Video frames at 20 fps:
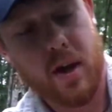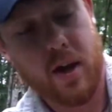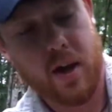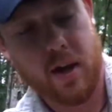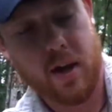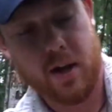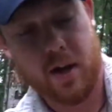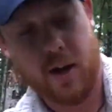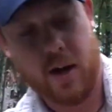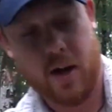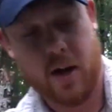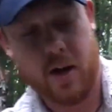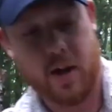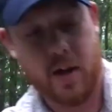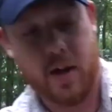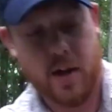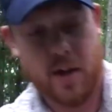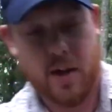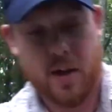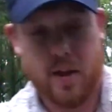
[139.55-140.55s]
and
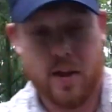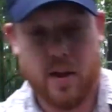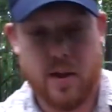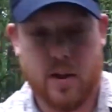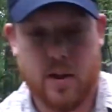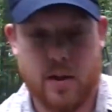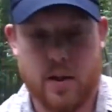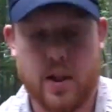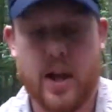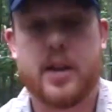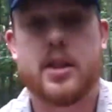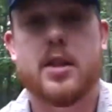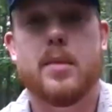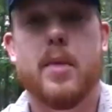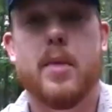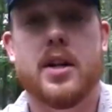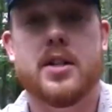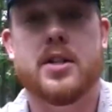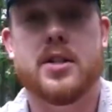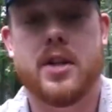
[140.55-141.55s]
like the
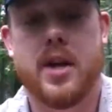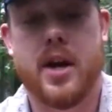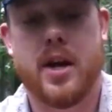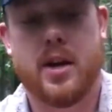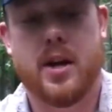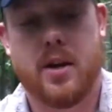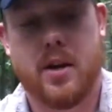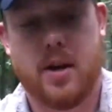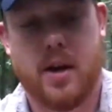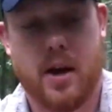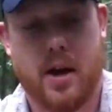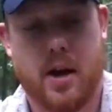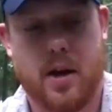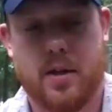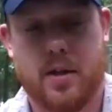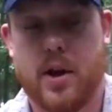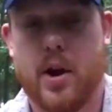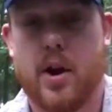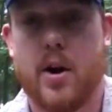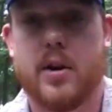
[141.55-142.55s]
mud snake,
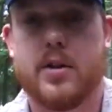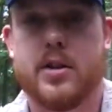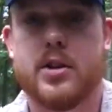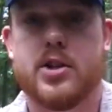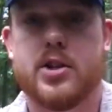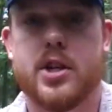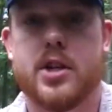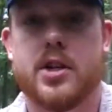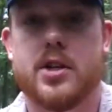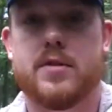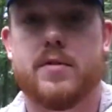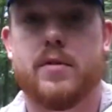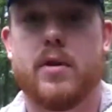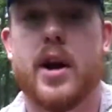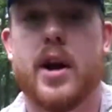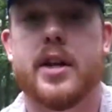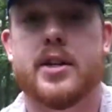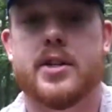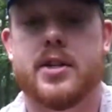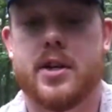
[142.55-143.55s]
they are in the genus
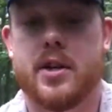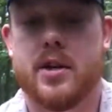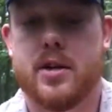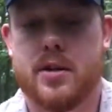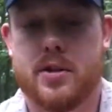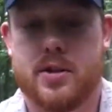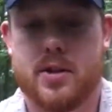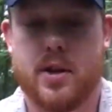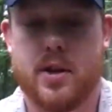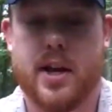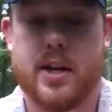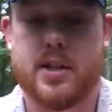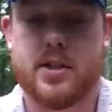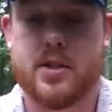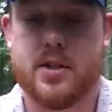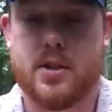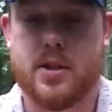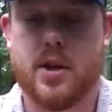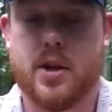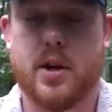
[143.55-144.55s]
Farancia, so
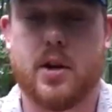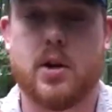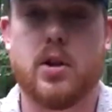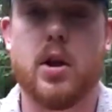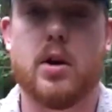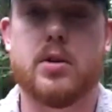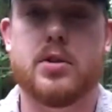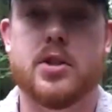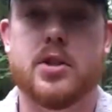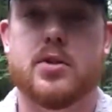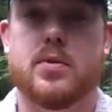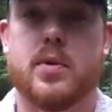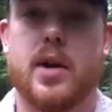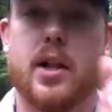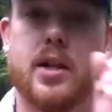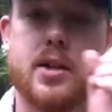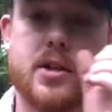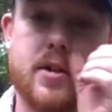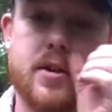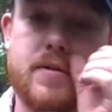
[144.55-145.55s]
that's their closest
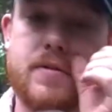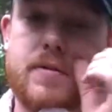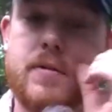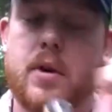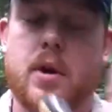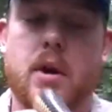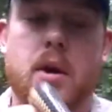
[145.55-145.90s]
relative,